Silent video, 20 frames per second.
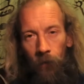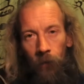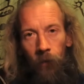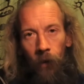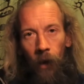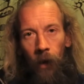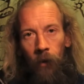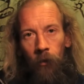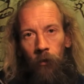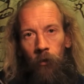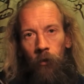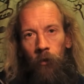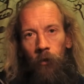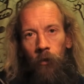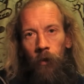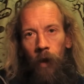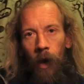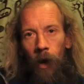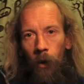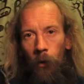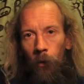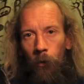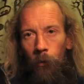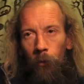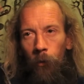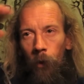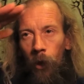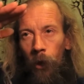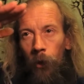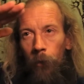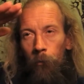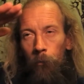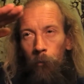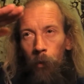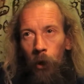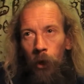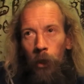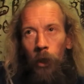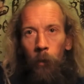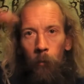sections out and
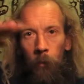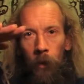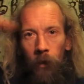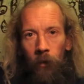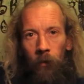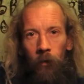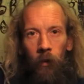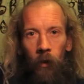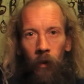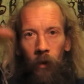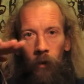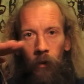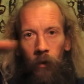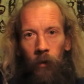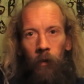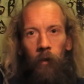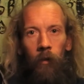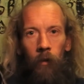putting them into